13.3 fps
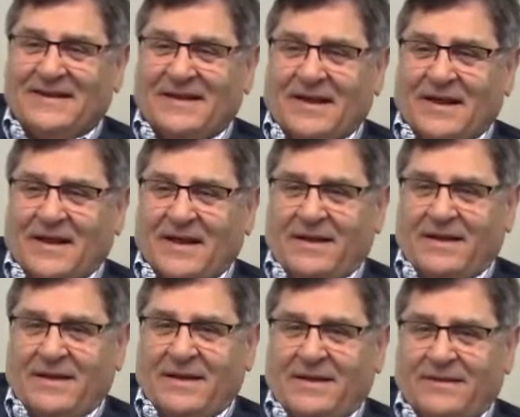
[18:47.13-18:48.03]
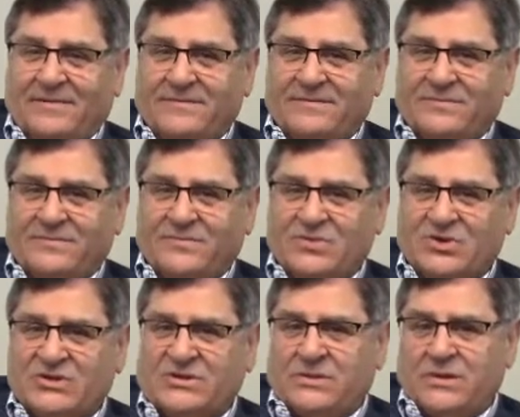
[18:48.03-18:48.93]
And uh,
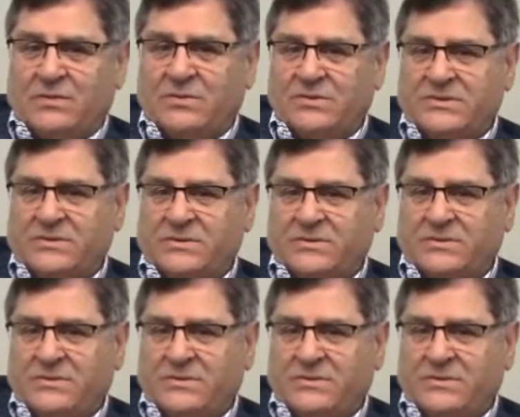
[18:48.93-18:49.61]
just, it was,